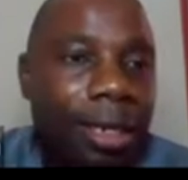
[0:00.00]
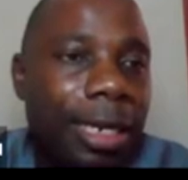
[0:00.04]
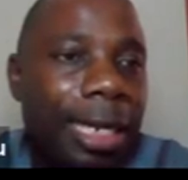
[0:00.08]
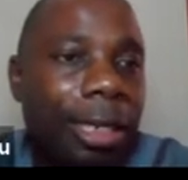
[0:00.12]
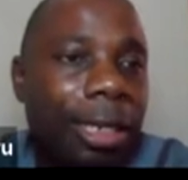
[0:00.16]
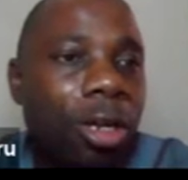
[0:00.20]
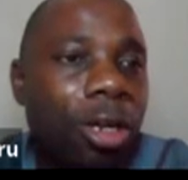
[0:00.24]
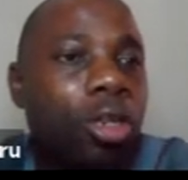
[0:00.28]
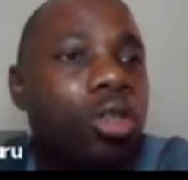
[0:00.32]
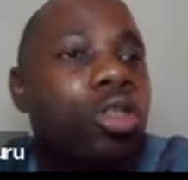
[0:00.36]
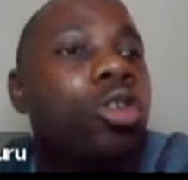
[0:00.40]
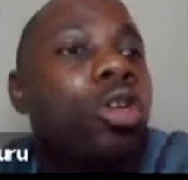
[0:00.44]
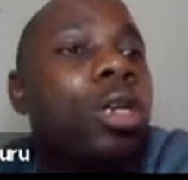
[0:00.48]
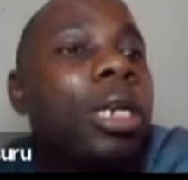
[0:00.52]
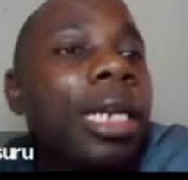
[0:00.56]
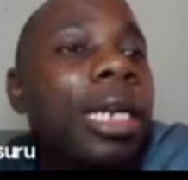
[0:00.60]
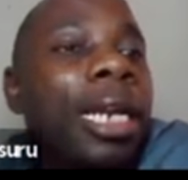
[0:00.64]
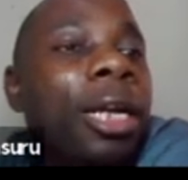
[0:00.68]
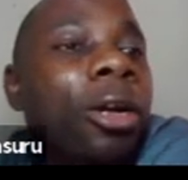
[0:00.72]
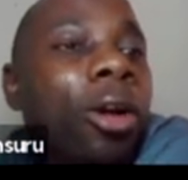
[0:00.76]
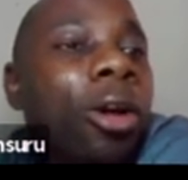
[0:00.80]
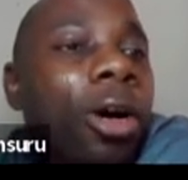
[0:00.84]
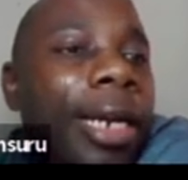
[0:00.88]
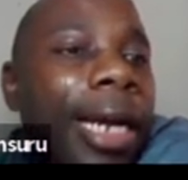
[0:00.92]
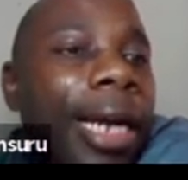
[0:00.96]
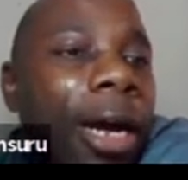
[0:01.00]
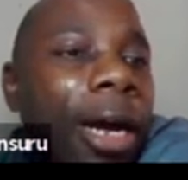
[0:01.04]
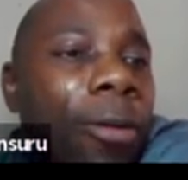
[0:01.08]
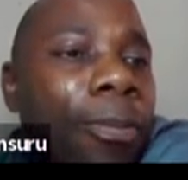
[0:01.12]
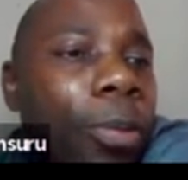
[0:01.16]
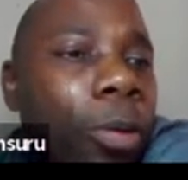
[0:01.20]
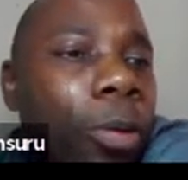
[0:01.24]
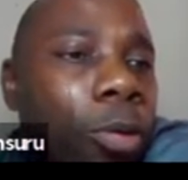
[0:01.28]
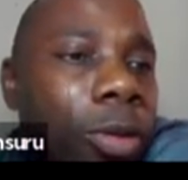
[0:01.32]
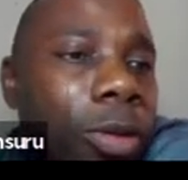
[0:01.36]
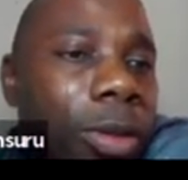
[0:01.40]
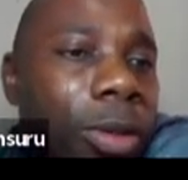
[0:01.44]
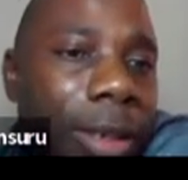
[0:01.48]
Let us click on the
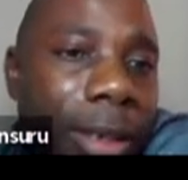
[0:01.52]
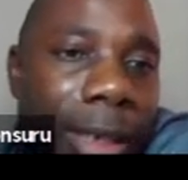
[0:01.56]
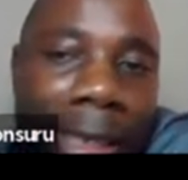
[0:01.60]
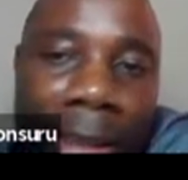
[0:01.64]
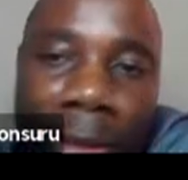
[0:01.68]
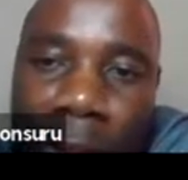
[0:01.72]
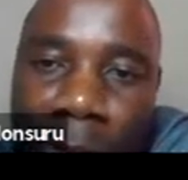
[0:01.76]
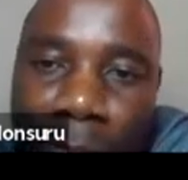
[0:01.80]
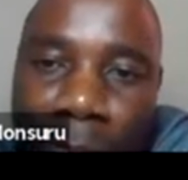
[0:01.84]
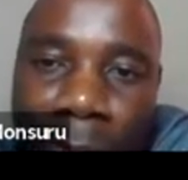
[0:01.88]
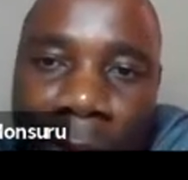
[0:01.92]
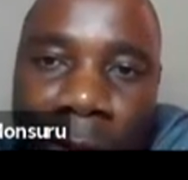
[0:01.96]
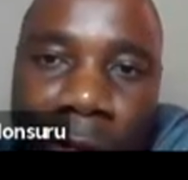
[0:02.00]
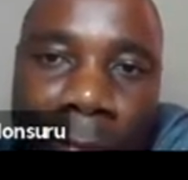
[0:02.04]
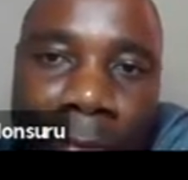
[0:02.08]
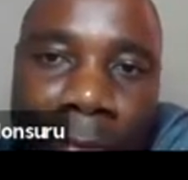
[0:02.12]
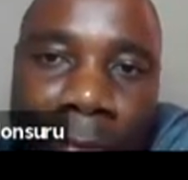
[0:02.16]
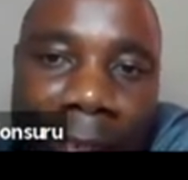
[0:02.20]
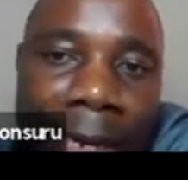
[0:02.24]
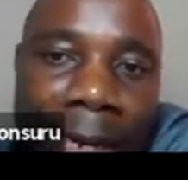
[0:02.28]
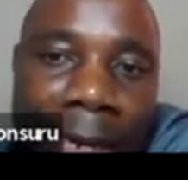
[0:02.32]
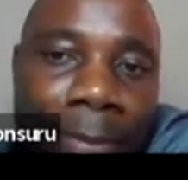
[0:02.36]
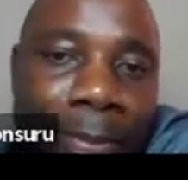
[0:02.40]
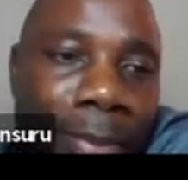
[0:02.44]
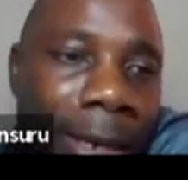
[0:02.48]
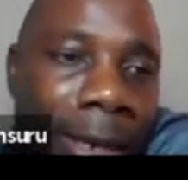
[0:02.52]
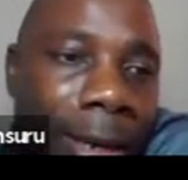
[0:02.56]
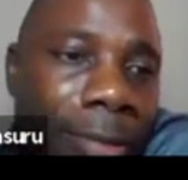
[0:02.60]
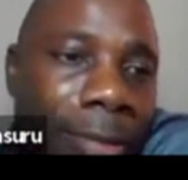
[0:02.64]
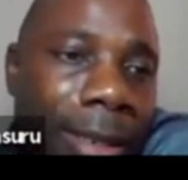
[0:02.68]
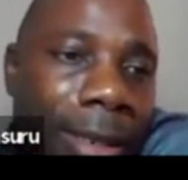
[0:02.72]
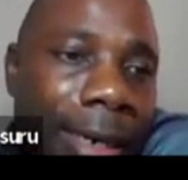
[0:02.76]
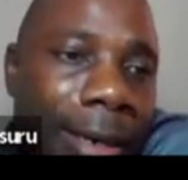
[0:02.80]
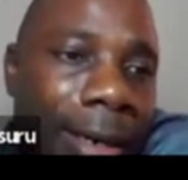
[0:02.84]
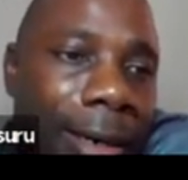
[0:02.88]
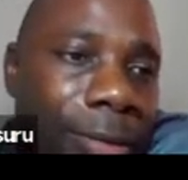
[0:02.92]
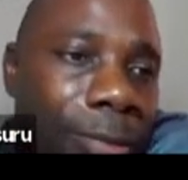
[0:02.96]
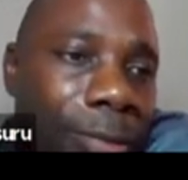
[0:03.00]
upload. Let us bring something and play
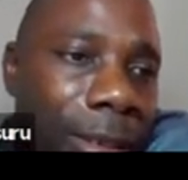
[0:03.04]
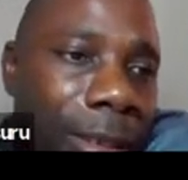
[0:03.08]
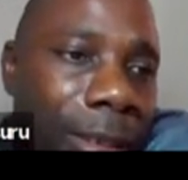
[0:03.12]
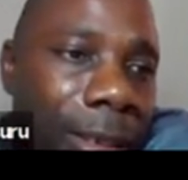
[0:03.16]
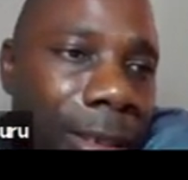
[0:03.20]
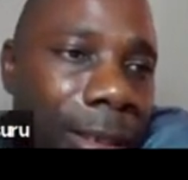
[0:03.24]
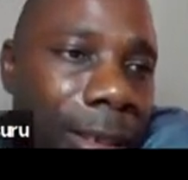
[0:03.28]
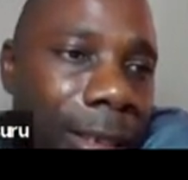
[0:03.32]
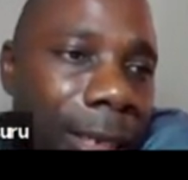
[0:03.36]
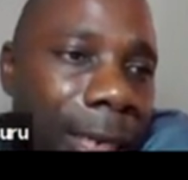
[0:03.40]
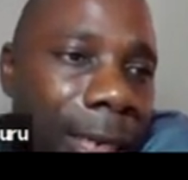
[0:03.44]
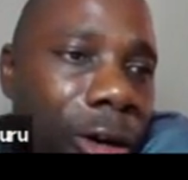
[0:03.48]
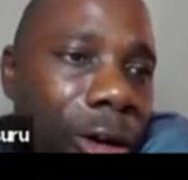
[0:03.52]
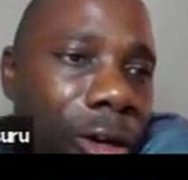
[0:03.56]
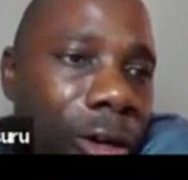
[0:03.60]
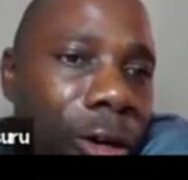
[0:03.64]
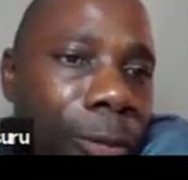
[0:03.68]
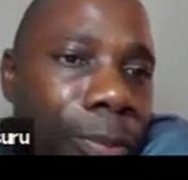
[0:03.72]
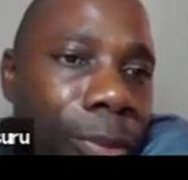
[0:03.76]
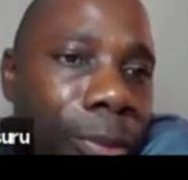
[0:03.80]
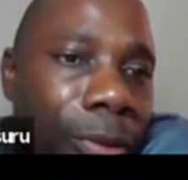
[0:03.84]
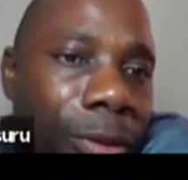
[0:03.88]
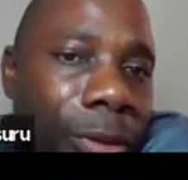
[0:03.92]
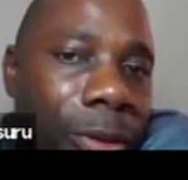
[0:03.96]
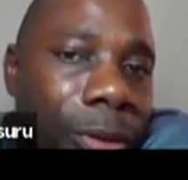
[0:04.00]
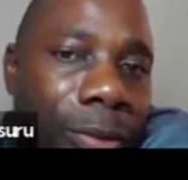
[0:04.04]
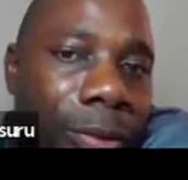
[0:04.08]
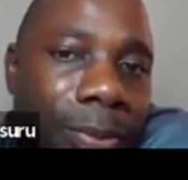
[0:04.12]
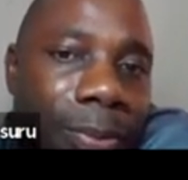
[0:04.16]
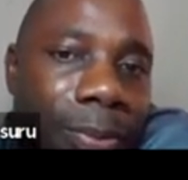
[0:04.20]
with around with it. Click on upload.